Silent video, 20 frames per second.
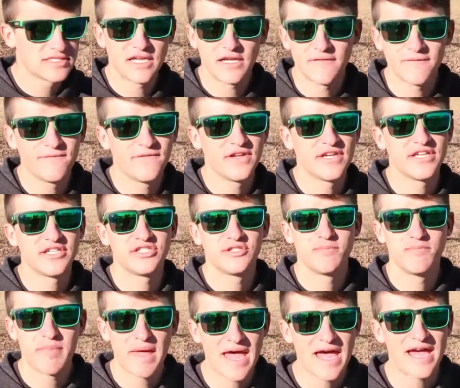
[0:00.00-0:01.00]
sunfish,
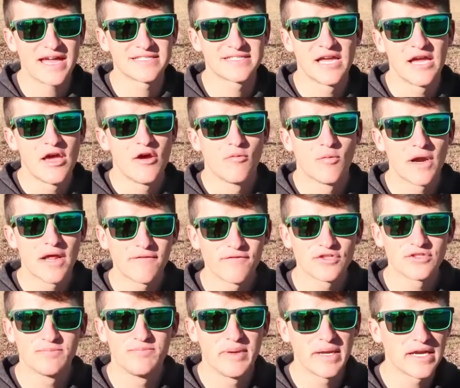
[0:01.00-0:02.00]
bass,
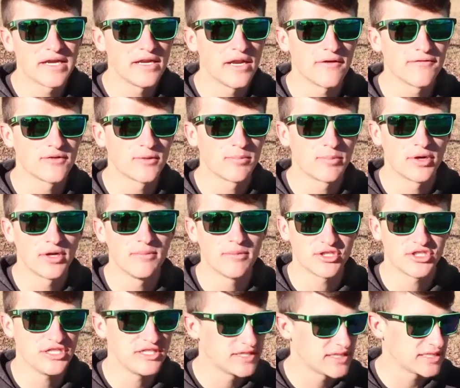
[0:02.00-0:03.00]
whatever's big enough to pretty
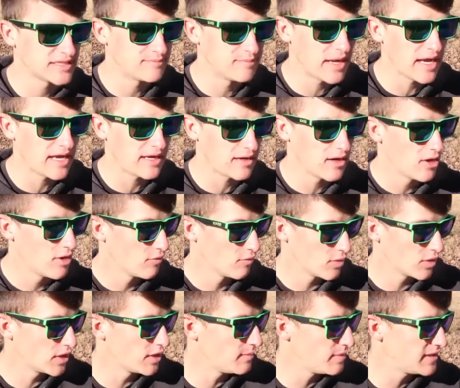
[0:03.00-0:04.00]
much eat this bait,
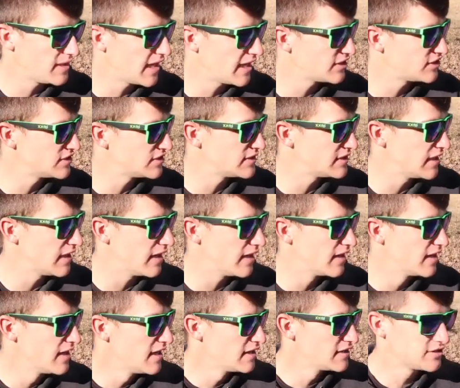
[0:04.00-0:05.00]
we're gonna be catching today.
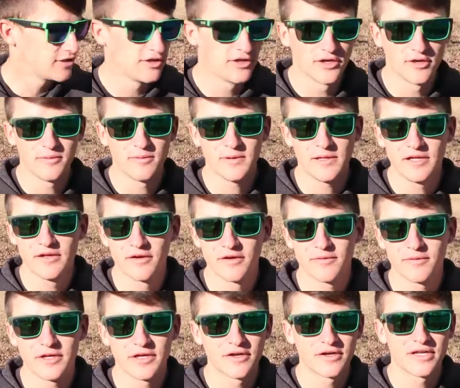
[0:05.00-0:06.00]
So you're gonna be, you
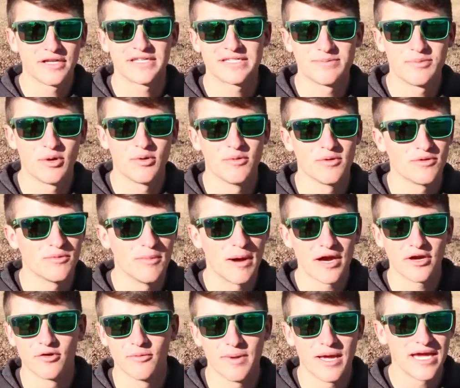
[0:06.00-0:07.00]
know, you're gonna experiment with
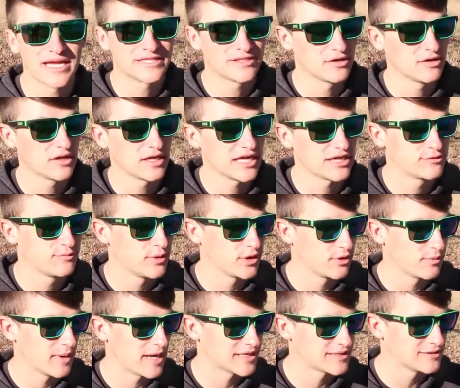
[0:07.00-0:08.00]
micro bass, you're gonna catch
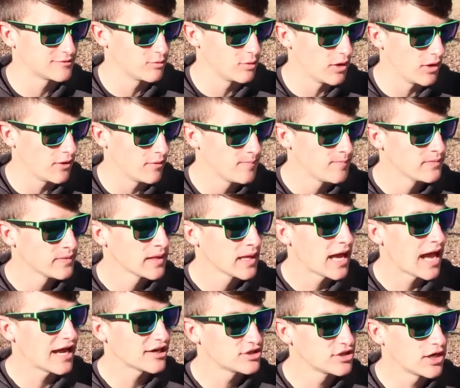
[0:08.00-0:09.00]
bigger bass as well.
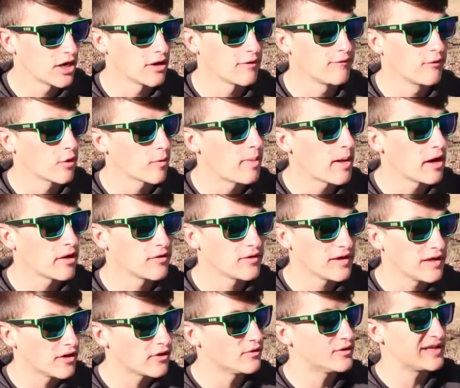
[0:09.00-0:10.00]
I actually caught a 4-pounder
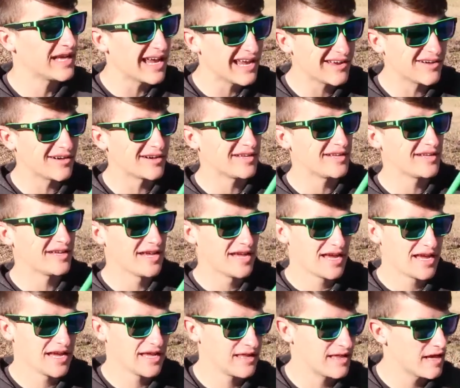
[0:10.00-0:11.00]
the other day on it,
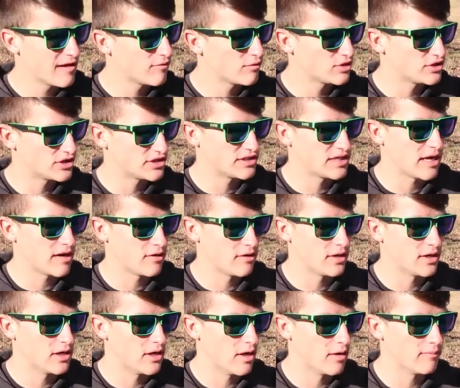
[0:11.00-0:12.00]
and they were just
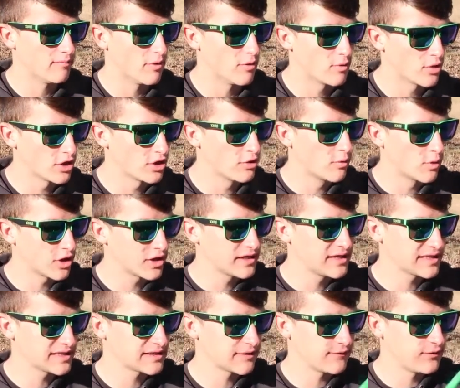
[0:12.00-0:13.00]
tearing it up. But we're gonna work
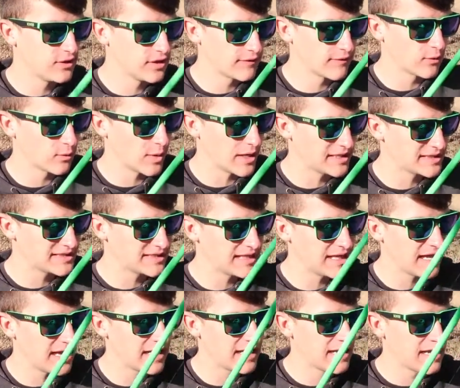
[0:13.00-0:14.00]
this a few different ways
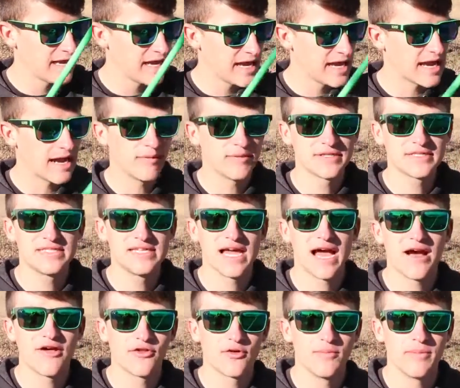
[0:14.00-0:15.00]
today, and I'm gonna see
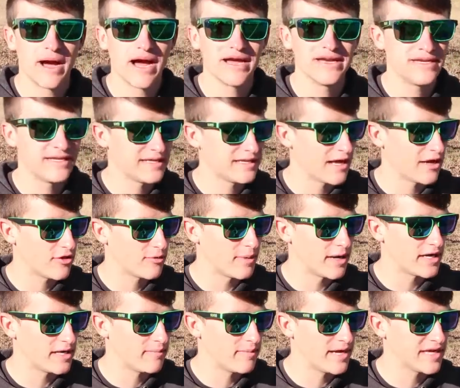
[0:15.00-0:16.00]
how they're biting it and how they're
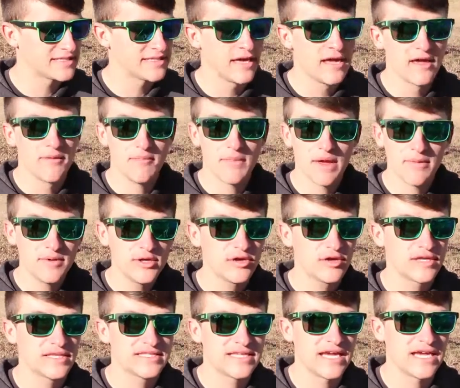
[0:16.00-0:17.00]
biting it best. Maybe you
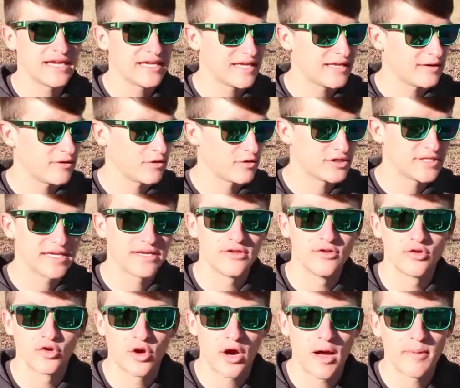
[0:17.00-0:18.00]
can take it or take a
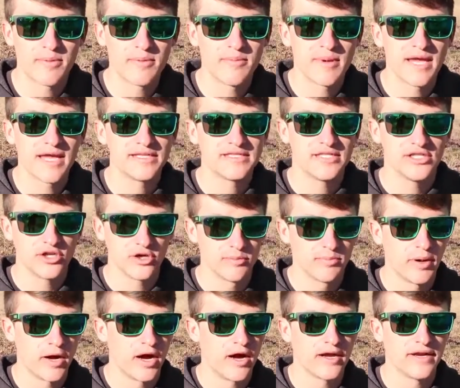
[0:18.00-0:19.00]
little crappie bait to your
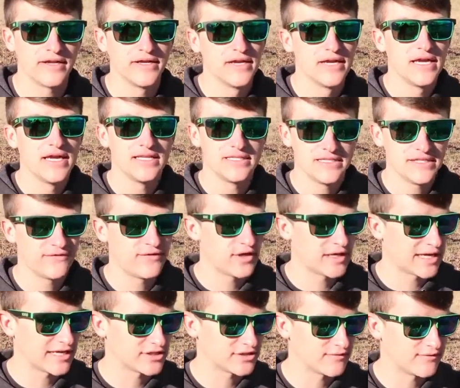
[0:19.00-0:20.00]
pond and see if you can
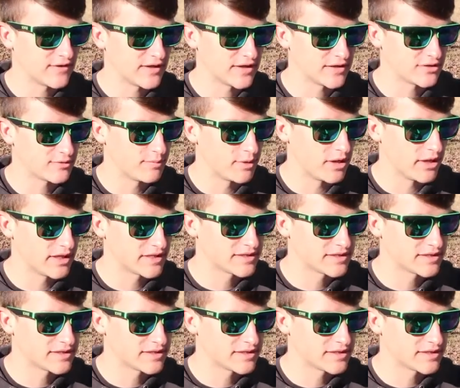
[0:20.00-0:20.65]
catch some fish. But